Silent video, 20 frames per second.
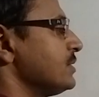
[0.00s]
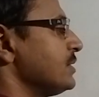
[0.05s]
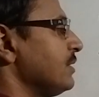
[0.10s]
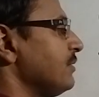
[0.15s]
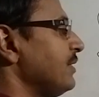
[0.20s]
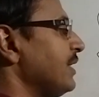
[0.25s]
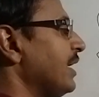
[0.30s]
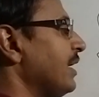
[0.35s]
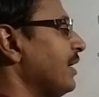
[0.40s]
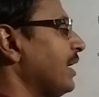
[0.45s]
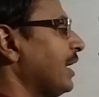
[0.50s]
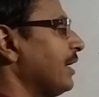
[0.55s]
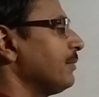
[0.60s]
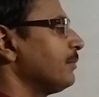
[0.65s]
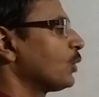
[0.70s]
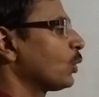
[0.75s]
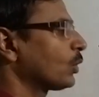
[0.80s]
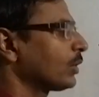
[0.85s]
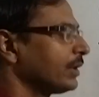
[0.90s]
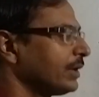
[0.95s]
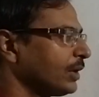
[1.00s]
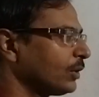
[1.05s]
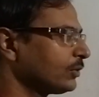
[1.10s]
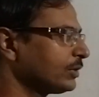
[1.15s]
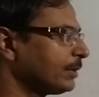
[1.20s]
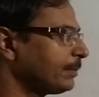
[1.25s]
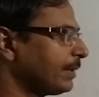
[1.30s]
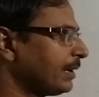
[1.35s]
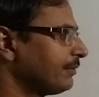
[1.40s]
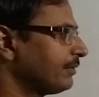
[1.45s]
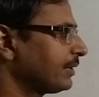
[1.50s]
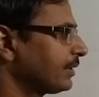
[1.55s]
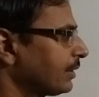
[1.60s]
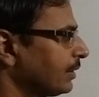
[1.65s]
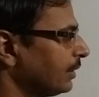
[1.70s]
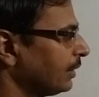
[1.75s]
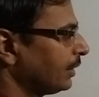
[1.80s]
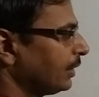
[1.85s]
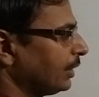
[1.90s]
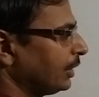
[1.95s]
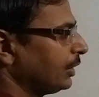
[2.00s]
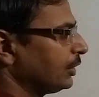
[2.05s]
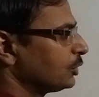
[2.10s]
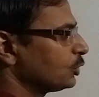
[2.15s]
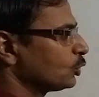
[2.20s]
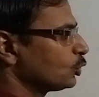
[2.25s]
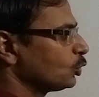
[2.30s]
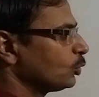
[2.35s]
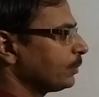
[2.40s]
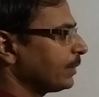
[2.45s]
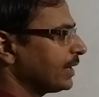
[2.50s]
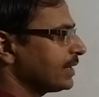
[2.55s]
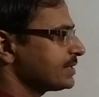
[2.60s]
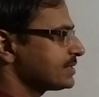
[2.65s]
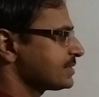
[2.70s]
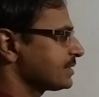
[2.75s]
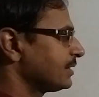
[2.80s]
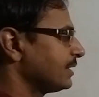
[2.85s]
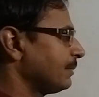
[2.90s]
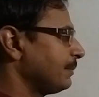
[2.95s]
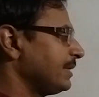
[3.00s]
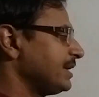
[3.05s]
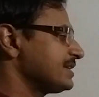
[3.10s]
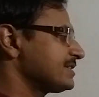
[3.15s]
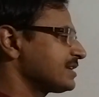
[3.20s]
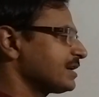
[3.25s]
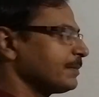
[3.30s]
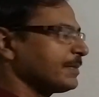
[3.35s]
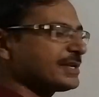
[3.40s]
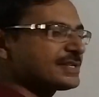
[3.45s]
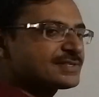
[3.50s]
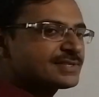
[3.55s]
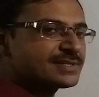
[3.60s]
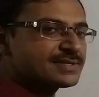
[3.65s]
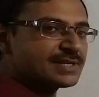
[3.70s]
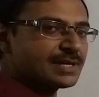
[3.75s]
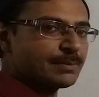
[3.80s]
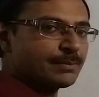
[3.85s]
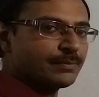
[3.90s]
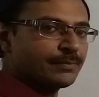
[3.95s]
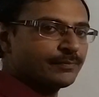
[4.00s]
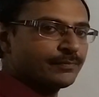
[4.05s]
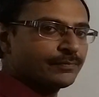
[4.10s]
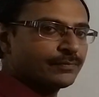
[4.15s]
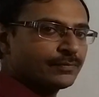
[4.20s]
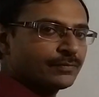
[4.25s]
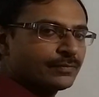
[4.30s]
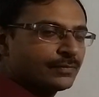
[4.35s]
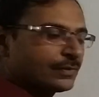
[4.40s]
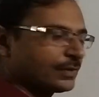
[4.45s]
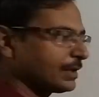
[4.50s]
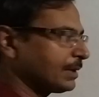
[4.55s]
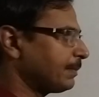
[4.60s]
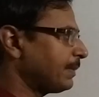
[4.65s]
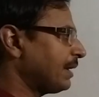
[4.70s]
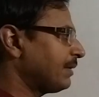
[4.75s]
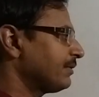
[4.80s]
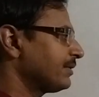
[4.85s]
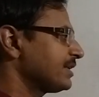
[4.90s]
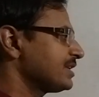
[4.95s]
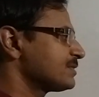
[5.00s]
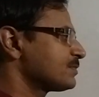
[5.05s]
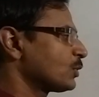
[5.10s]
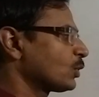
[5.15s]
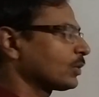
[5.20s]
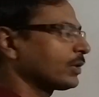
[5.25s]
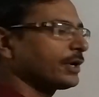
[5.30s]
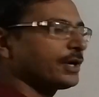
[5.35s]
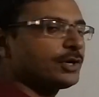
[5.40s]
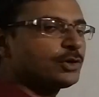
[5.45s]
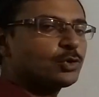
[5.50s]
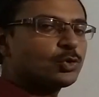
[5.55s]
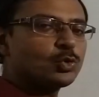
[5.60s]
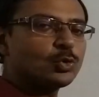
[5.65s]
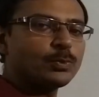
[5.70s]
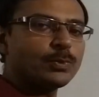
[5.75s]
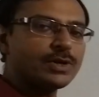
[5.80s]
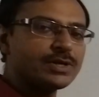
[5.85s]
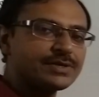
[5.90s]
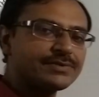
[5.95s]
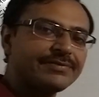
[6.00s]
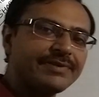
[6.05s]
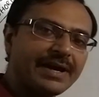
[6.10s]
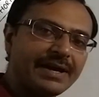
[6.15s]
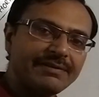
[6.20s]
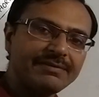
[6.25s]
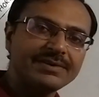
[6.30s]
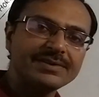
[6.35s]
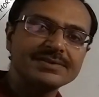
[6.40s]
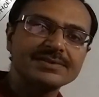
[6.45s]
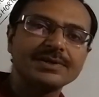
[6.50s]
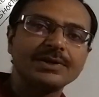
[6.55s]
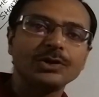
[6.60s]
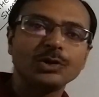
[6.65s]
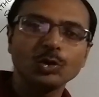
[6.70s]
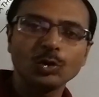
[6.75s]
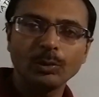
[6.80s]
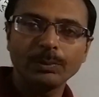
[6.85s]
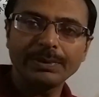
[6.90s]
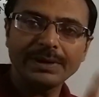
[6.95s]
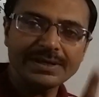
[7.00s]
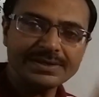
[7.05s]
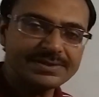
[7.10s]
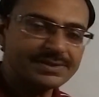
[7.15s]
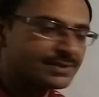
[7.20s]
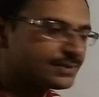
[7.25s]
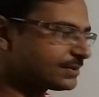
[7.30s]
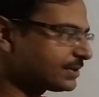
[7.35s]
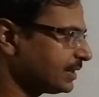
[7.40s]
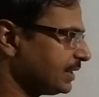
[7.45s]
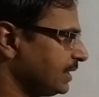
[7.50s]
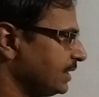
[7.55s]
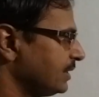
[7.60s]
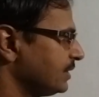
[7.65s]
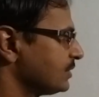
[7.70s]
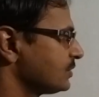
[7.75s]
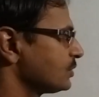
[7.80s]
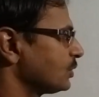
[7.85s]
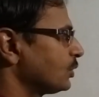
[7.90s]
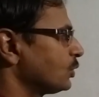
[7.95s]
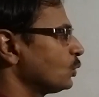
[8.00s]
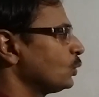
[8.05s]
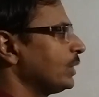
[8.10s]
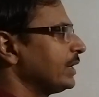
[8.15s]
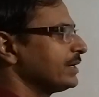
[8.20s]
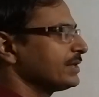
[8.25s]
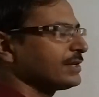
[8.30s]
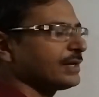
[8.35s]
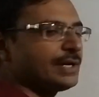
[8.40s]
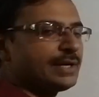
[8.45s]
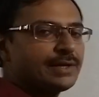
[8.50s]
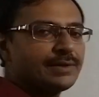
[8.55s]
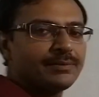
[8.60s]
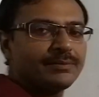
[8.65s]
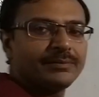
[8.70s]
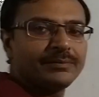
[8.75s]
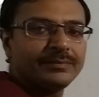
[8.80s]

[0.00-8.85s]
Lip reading: See, I have broken down the power into two parts. The base remains the same. The power is broken into two parts. 5 is 2 plus 3. So 2 and 3.